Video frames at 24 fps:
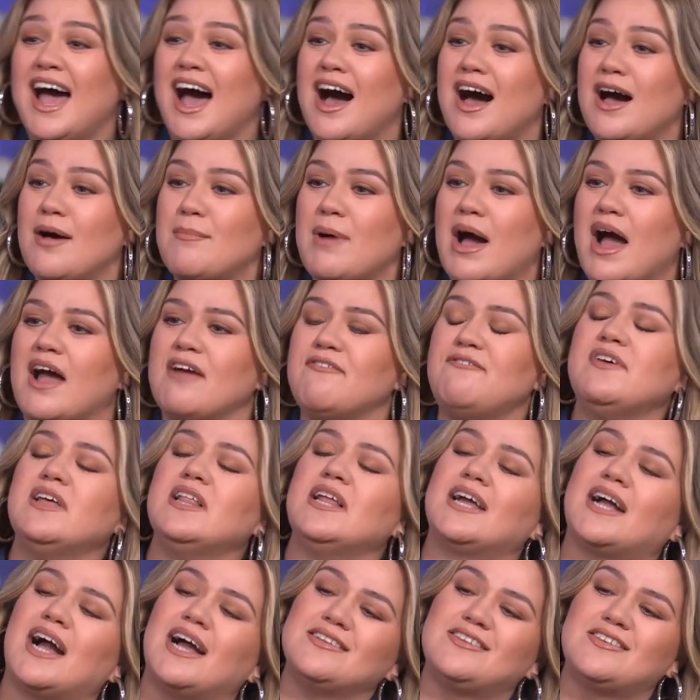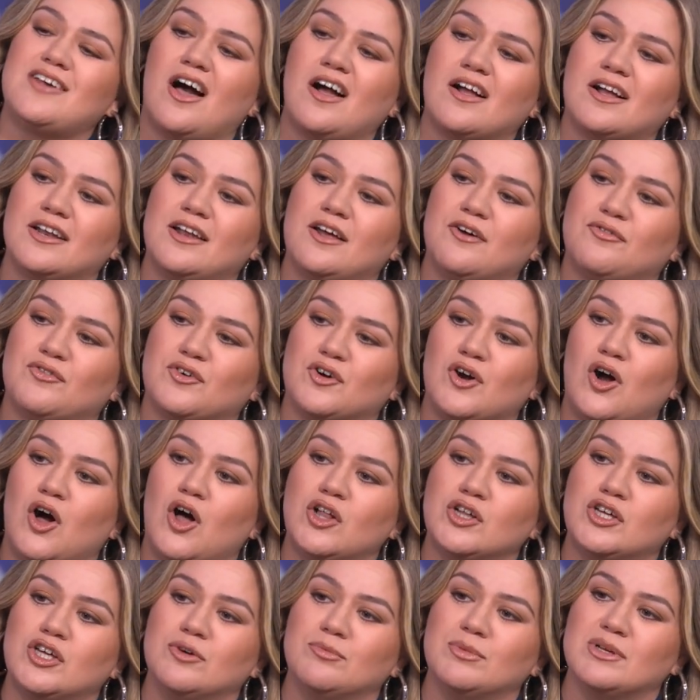Um, I feel like I talk enough for
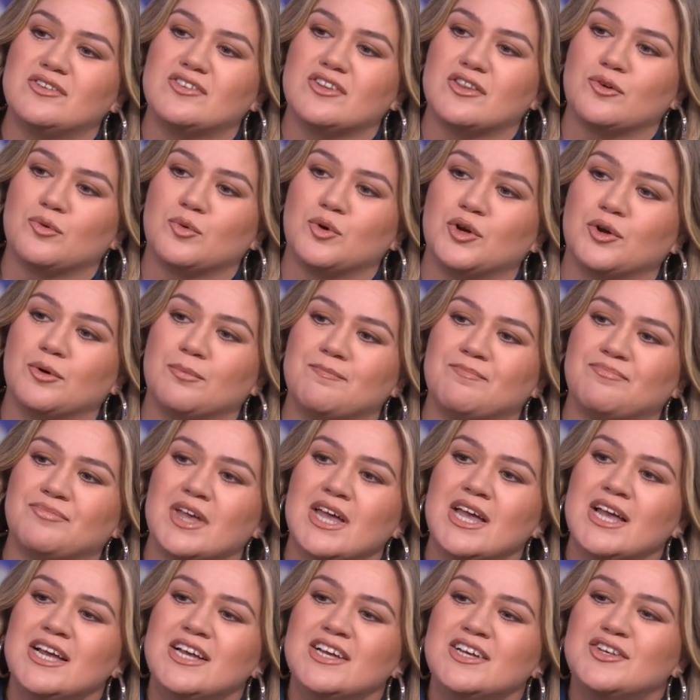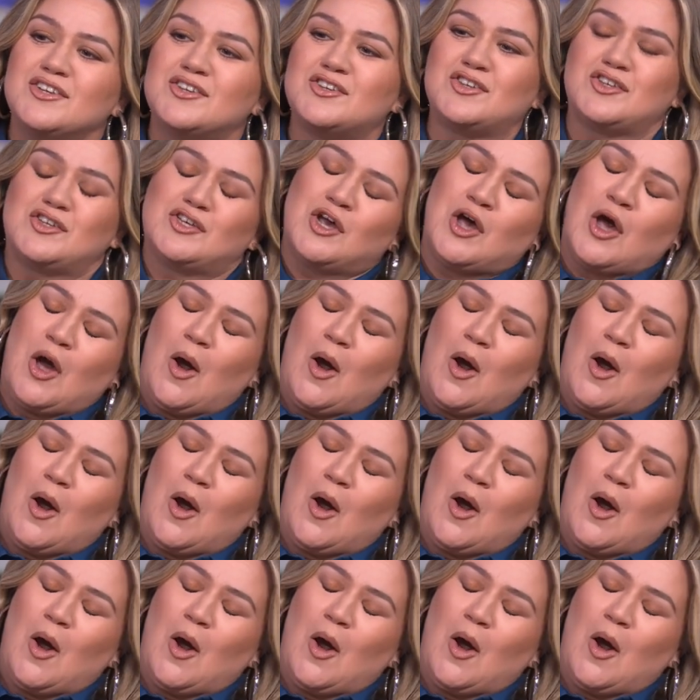all humans in the room. So